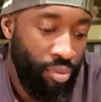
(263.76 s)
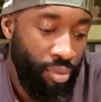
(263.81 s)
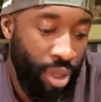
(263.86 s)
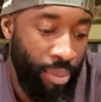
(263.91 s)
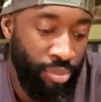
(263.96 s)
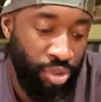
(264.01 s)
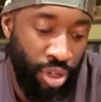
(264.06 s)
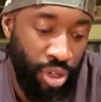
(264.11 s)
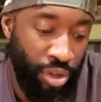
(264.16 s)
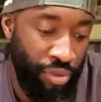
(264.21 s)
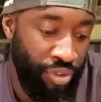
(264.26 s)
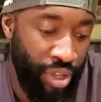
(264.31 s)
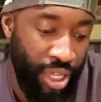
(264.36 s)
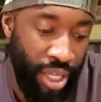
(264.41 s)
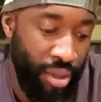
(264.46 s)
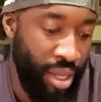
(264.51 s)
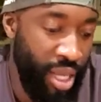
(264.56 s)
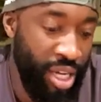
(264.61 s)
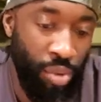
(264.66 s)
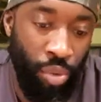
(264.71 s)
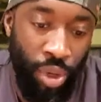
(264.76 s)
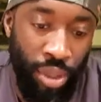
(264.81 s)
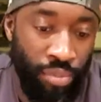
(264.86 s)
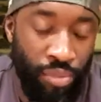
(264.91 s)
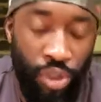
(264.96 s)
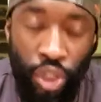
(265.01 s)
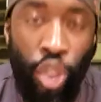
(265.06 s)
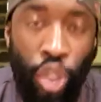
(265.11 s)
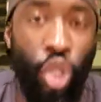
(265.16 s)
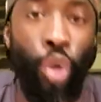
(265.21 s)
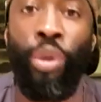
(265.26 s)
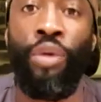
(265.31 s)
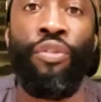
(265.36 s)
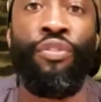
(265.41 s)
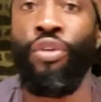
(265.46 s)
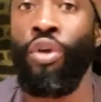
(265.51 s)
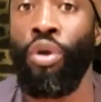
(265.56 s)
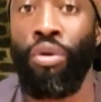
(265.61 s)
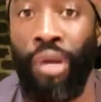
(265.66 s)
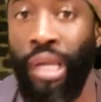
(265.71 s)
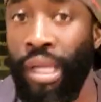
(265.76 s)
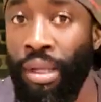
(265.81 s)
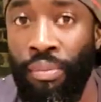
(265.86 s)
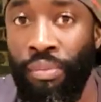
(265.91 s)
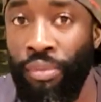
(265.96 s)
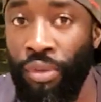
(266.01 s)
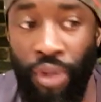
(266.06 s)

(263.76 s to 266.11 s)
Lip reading: I'm trying to think, anyone, Hughie Fury,